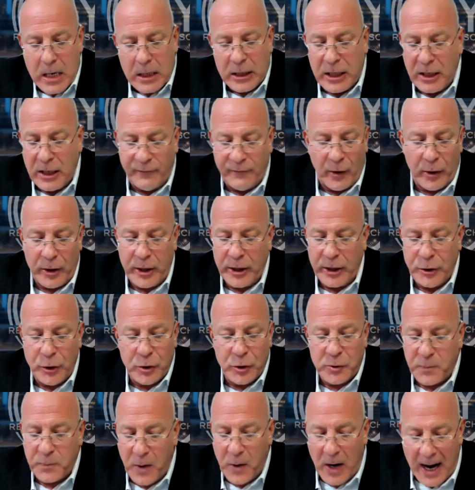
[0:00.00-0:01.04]
Converted
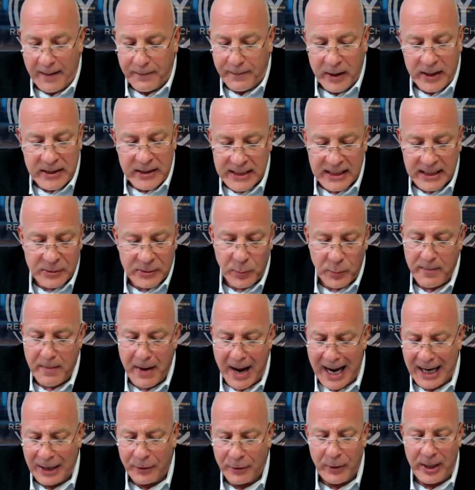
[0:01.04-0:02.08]
use properties, as we
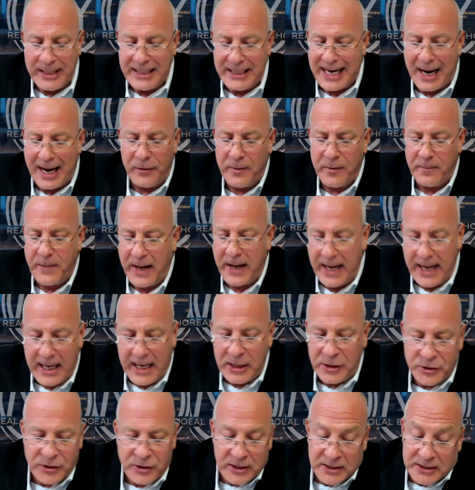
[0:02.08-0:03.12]
migrate down the
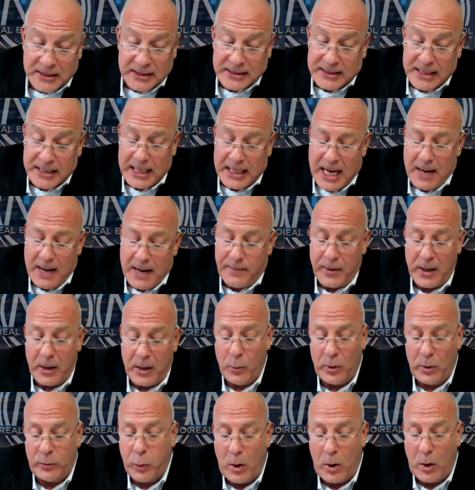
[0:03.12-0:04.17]
page, this is in keeping
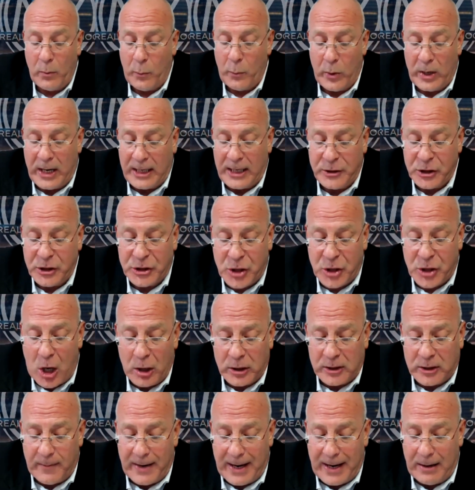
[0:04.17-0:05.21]
with what I just
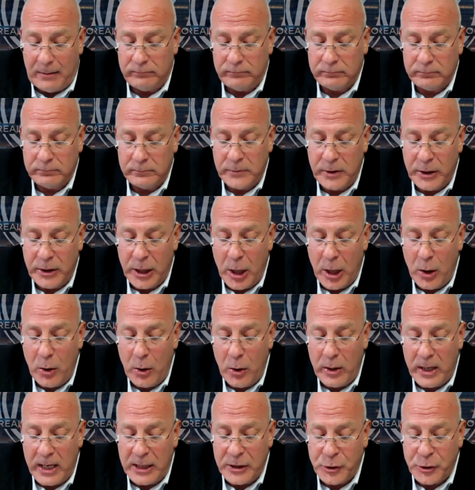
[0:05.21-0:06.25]
talked about. You know,
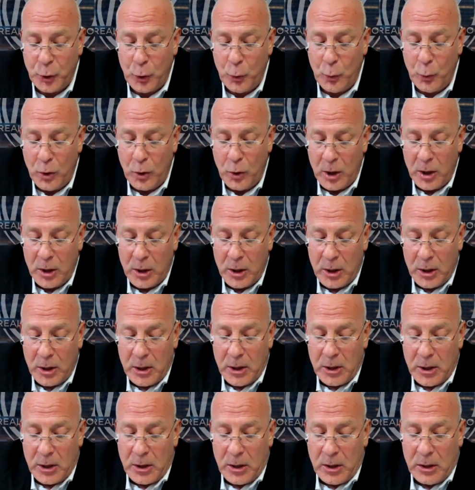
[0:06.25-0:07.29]
as you
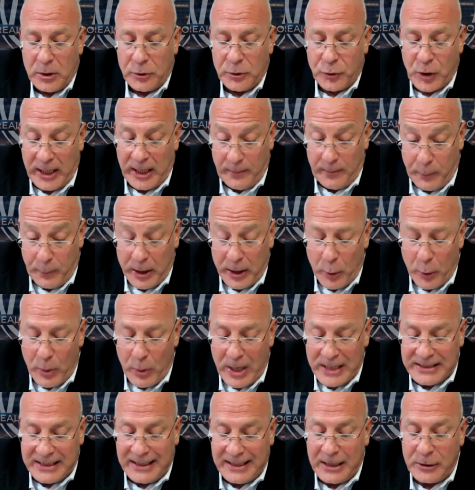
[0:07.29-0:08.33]
try to bring a
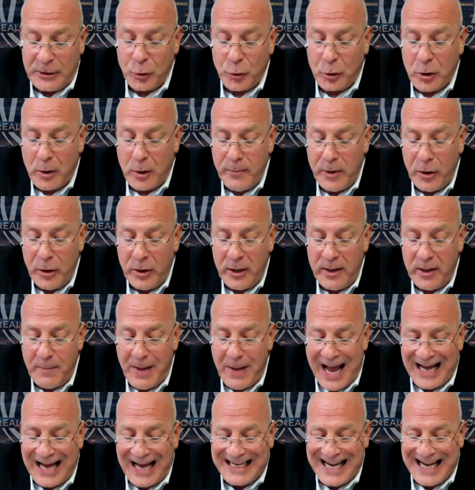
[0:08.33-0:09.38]
residential community
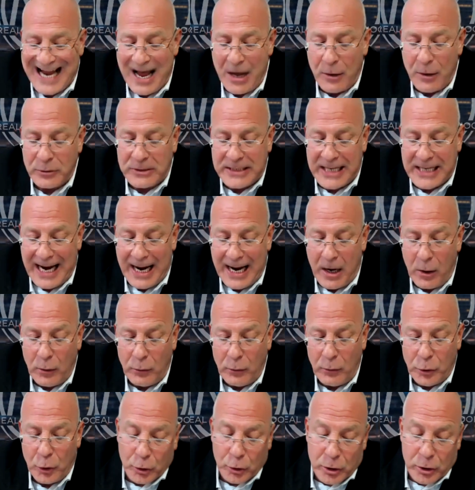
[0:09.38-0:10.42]
back downtown,
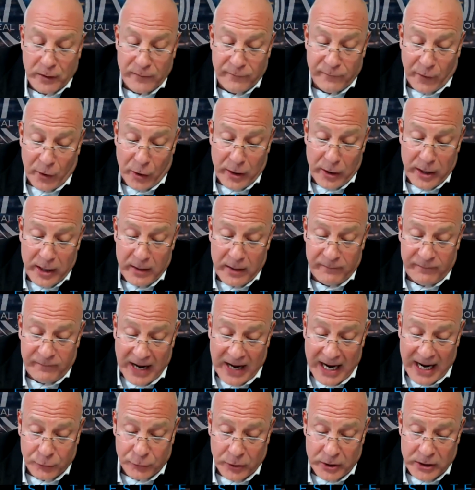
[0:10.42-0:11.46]
you're converting
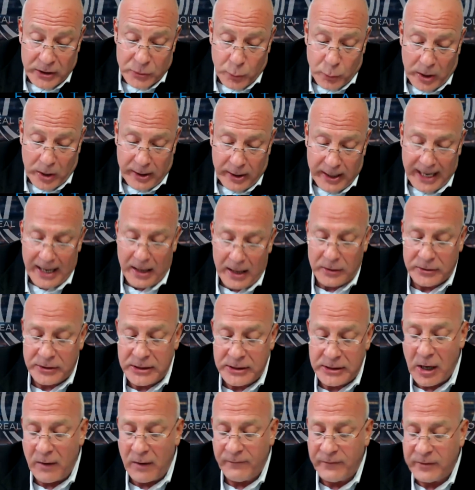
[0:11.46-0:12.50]
factories,
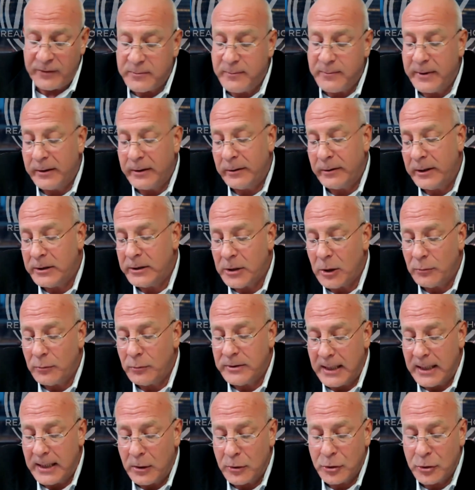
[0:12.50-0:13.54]
warehouses, office buildings,
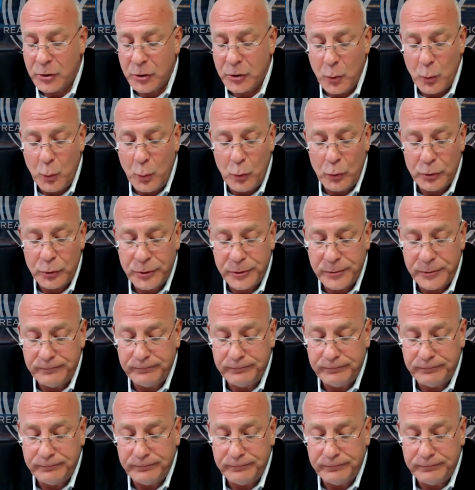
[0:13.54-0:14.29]
hotels, schools.